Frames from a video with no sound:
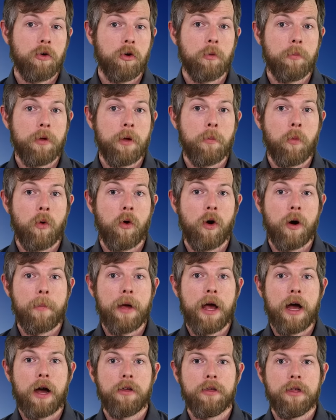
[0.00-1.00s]
a little bit more
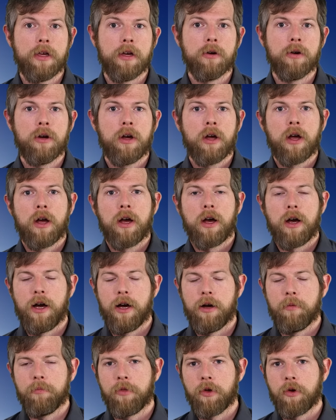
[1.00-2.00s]
about you.
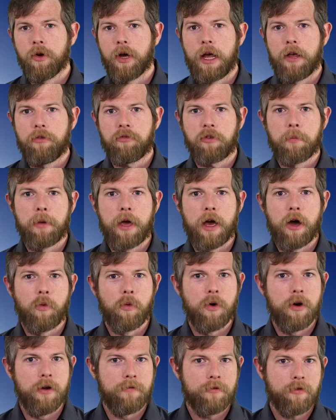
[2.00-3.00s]
They'll ask about
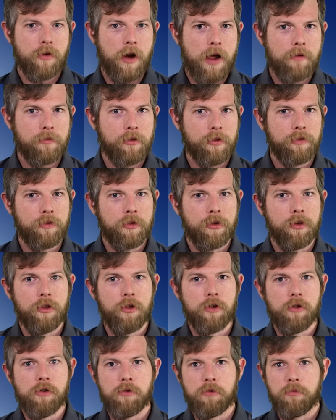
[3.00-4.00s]
where you've traveled
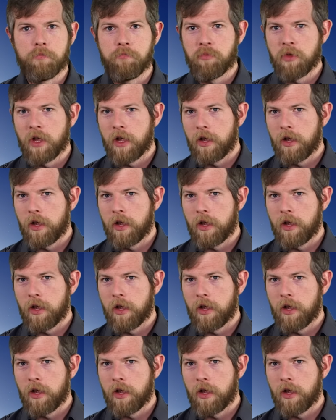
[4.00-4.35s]
to,